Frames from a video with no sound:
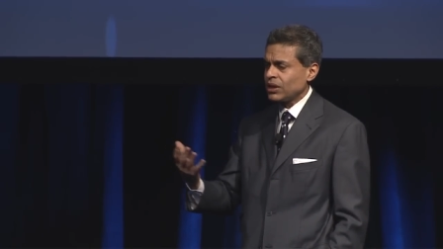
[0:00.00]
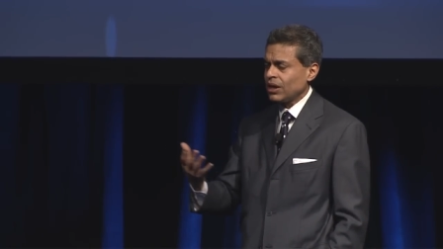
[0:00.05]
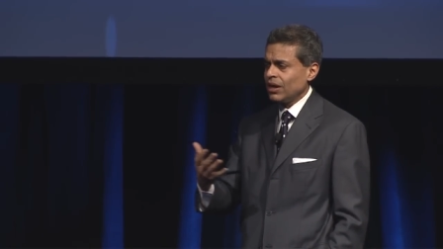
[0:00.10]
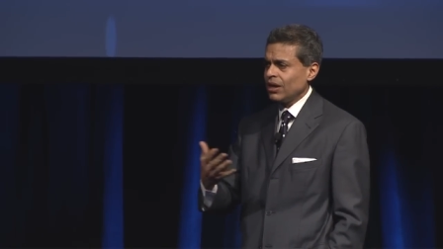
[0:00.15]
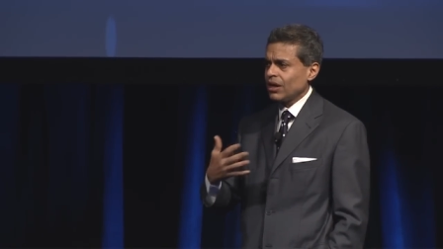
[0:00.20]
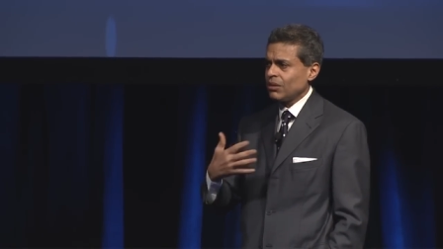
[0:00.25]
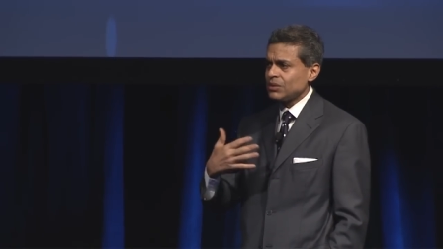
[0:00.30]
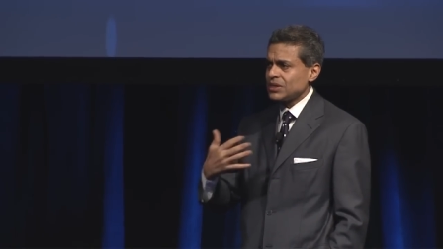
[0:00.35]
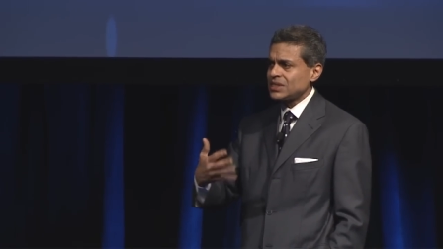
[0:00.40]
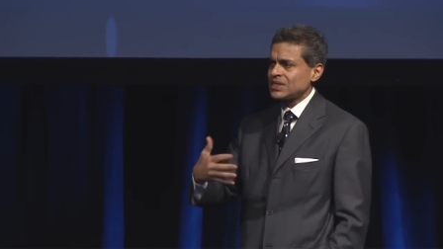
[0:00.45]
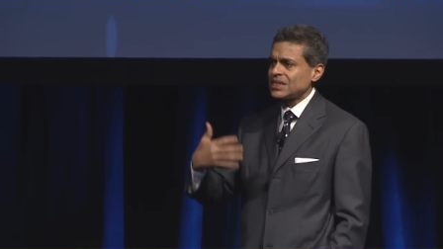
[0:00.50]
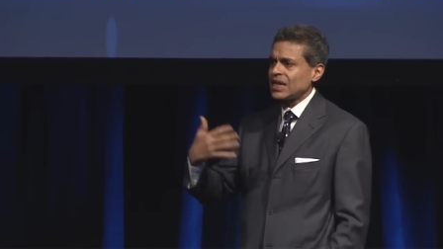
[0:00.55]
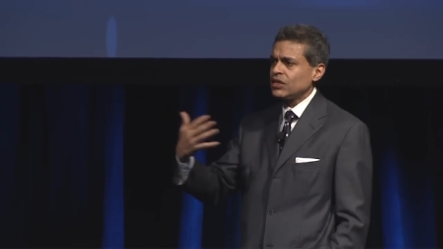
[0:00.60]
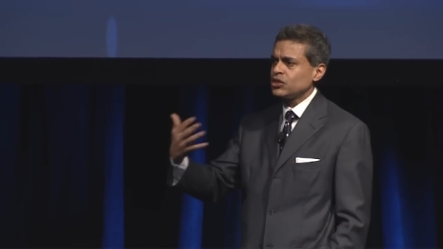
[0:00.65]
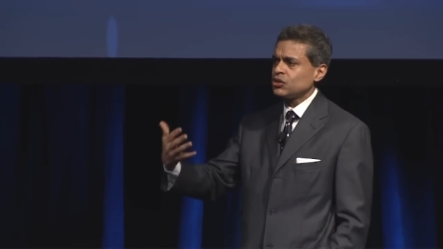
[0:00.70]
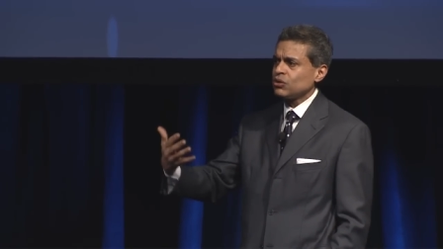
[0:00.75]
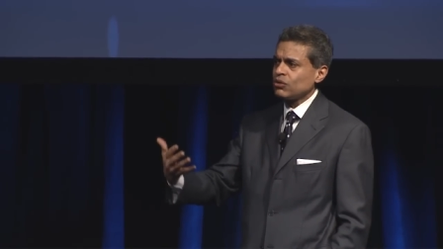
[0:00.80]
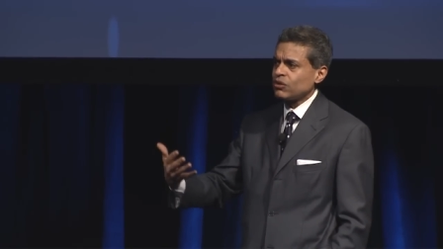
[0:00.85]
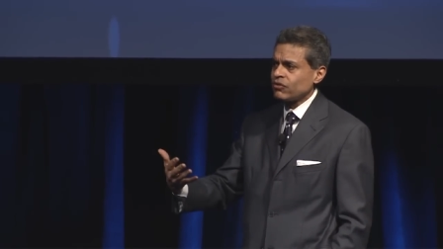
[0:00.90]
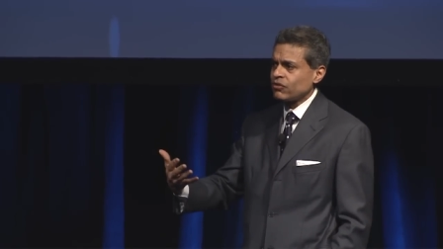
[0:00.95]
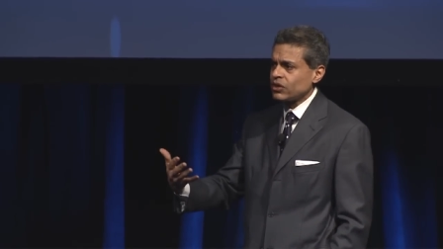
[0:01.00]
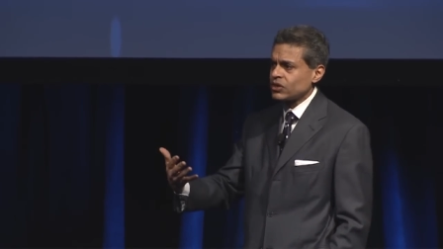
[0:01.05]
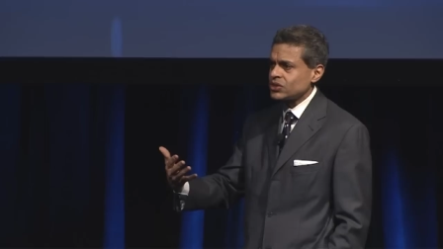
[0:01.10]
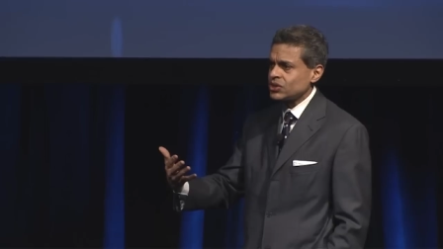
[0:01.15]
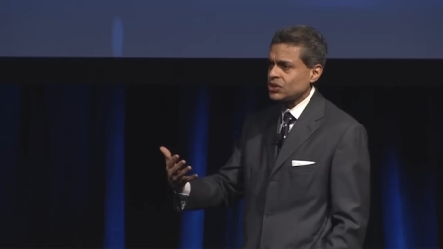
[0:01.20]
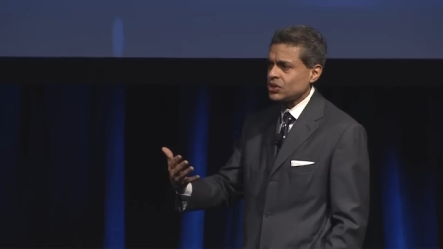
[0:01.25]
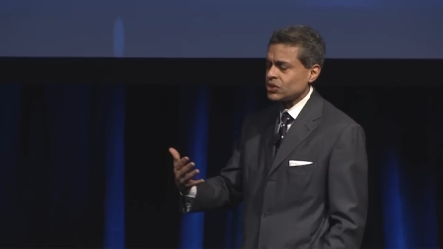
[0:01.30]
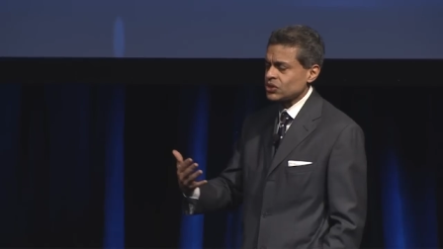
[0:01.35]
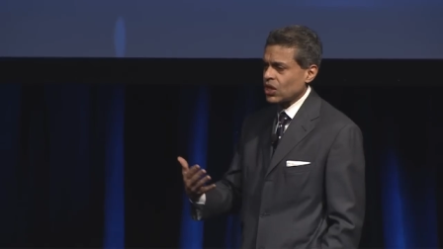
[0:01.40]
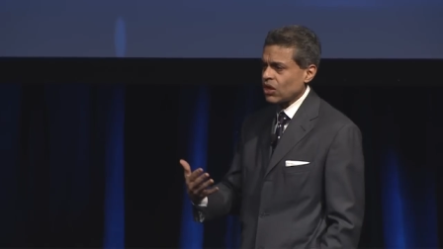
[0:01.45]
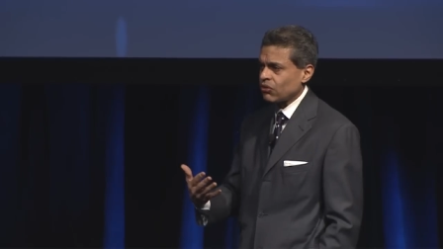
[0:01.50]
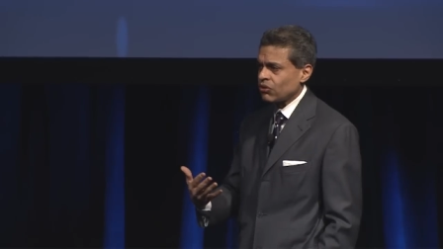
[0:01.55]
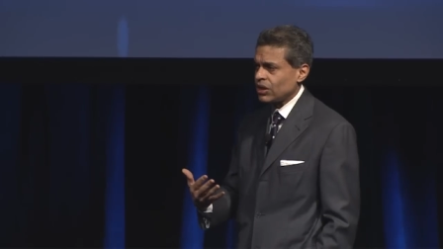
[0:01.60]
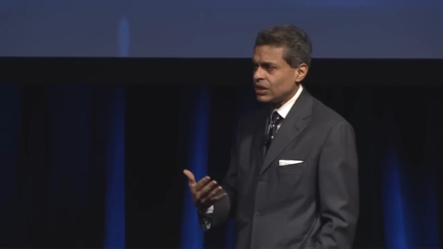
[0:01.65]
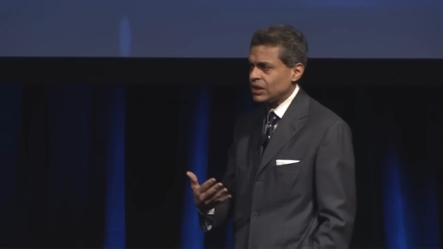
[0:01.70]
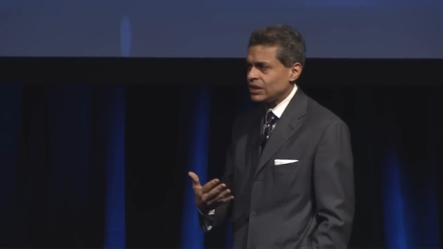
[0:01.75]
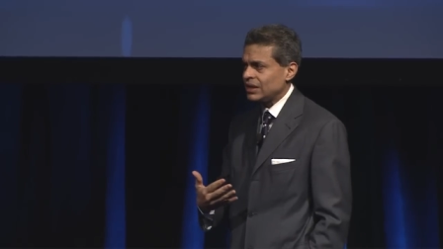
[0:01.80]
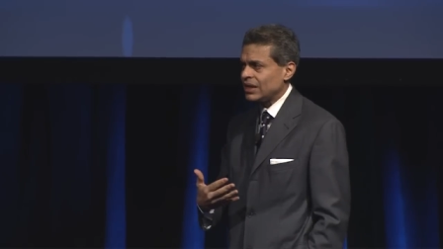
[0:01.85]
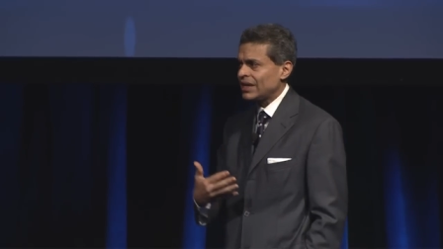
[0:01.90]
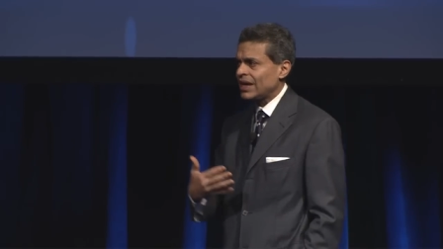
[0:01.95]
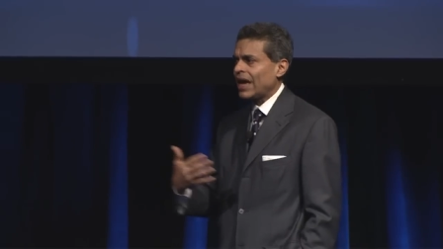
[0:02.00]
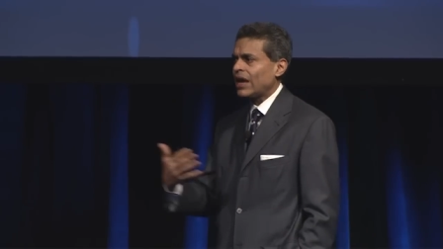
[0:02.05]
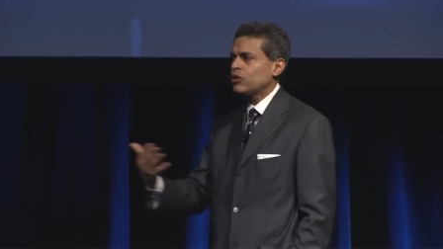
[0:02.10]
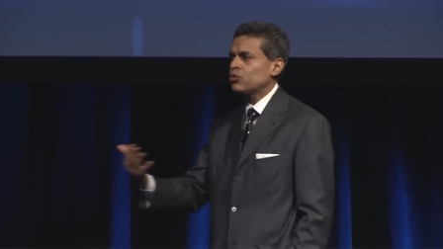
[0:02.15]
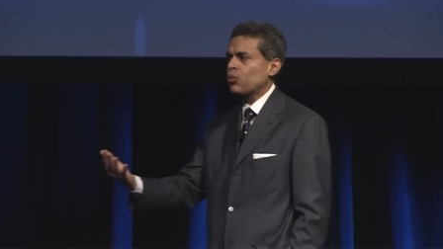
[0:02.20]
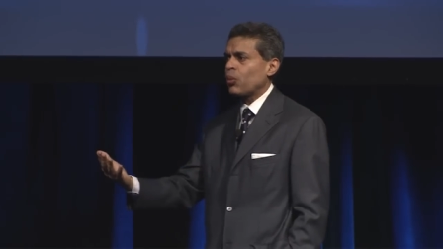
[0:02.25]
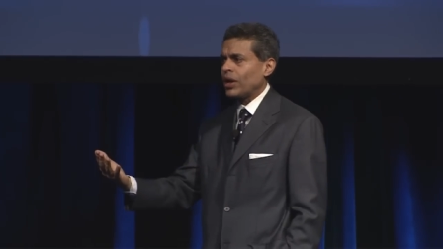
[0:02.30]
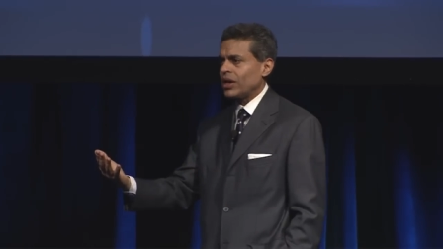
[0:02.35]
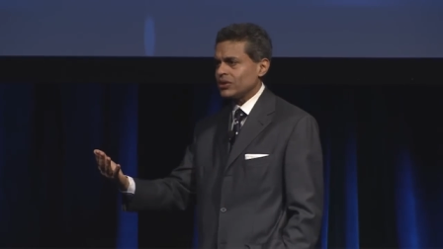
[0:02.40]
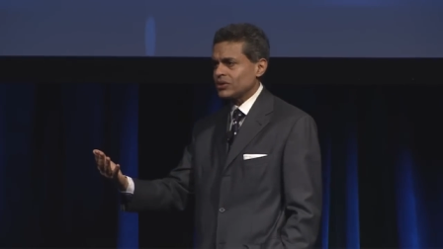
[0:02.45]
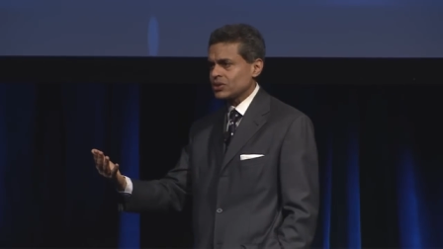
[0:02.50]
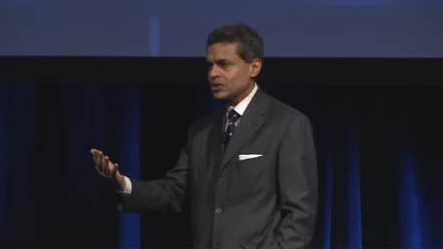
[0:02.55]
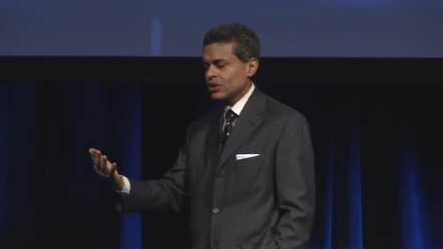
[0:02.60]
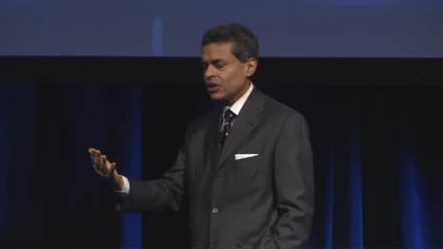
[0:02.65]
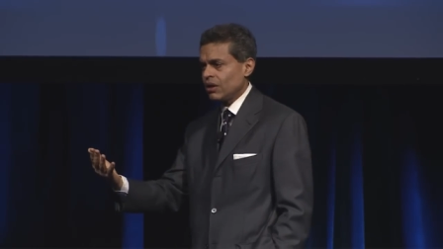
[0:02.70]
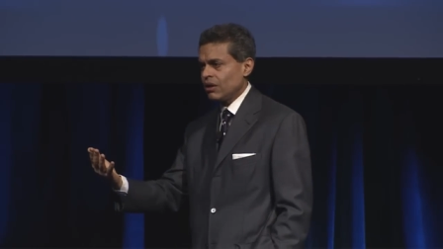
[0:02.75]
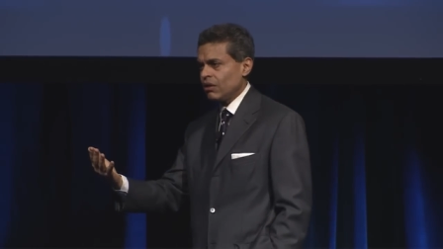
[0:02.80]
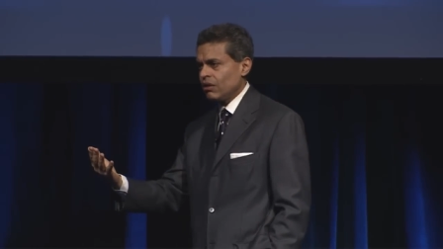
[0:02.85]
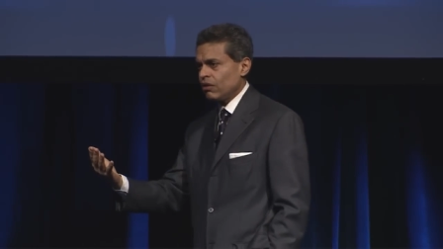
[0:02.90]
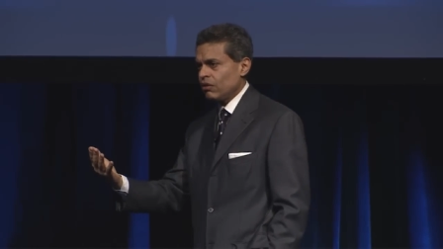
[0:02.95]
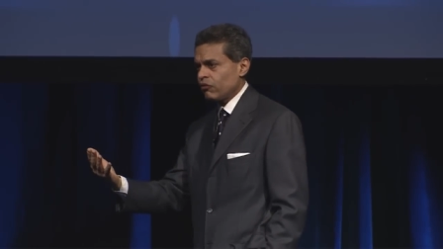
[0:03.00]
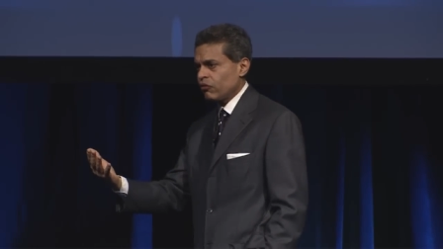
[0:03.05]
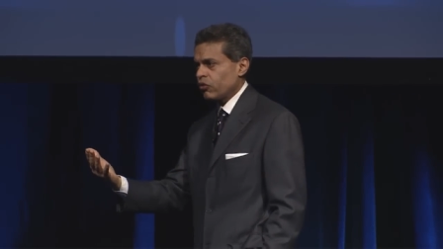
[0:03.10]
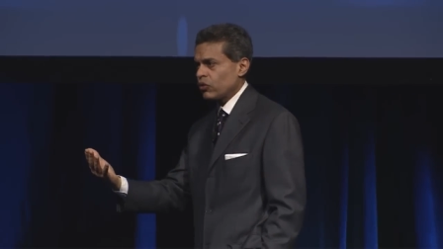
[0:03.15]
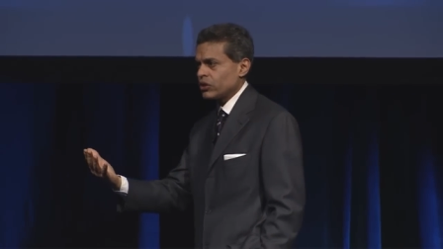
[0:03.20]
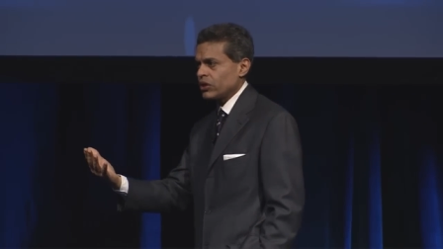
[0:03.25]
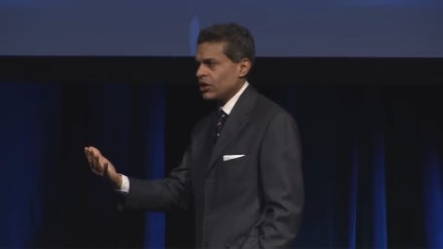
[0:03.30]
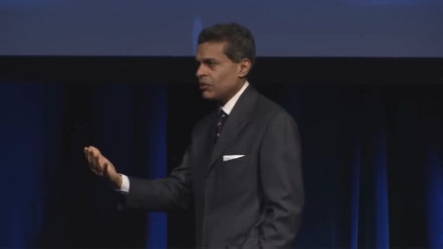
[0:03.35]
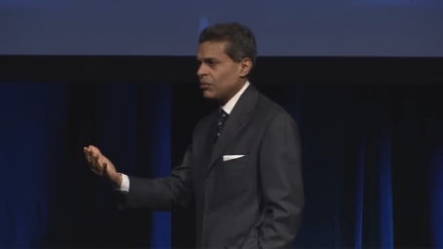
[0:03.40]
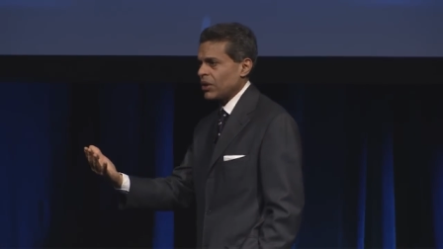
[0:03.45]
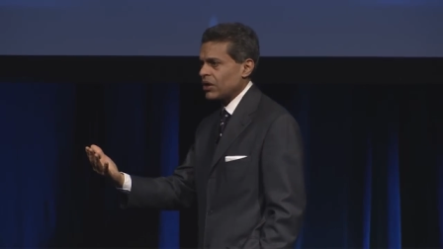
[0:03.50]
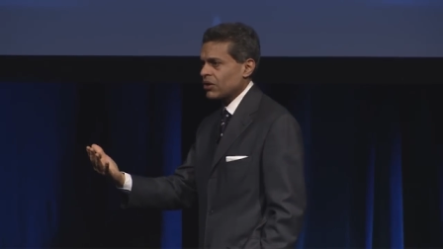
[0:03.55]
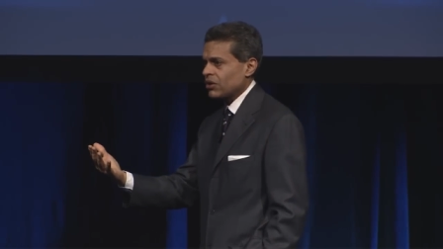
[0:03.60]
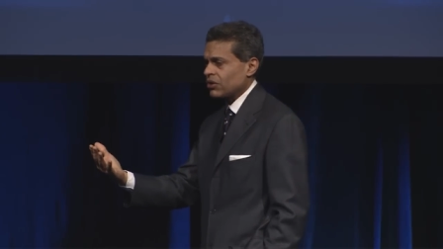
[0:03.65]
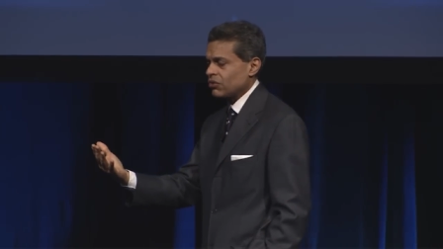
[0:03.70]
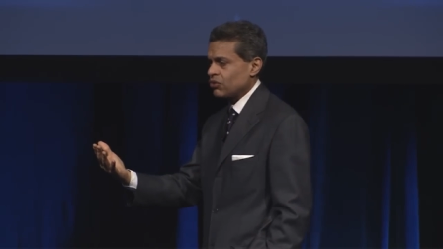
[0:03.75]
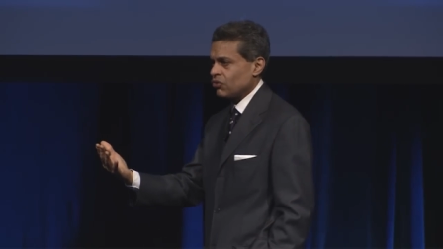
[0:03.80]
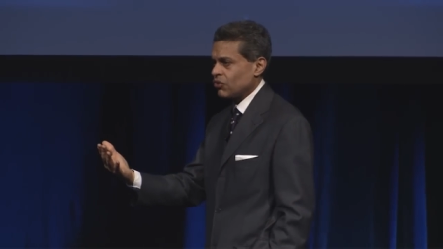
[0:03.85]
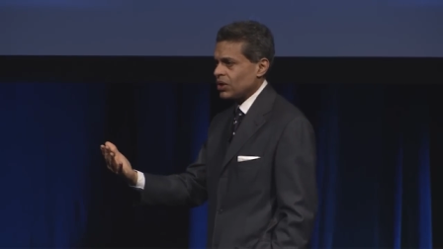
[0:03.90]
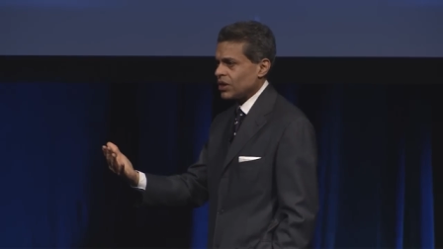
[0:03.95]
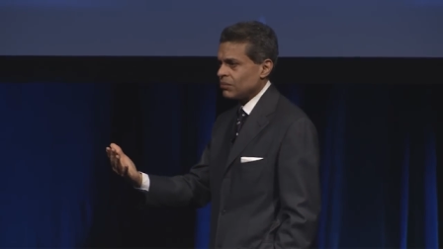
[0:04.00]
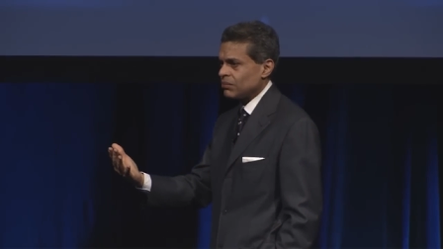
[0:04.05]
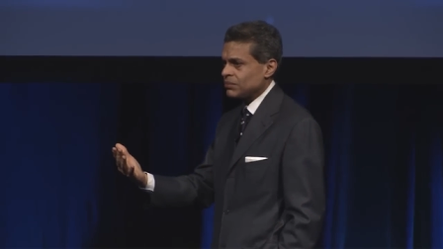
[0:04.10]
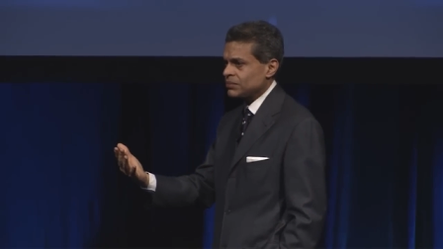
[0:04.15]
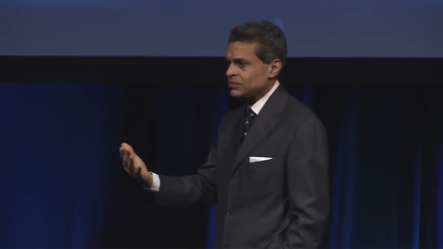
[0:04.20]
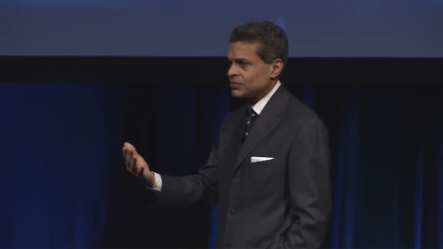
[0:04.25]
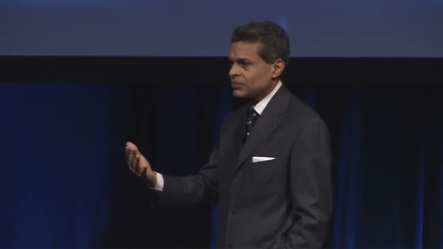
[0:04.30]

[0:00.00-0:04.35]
I mean, state universities are really the gateways for the American dream.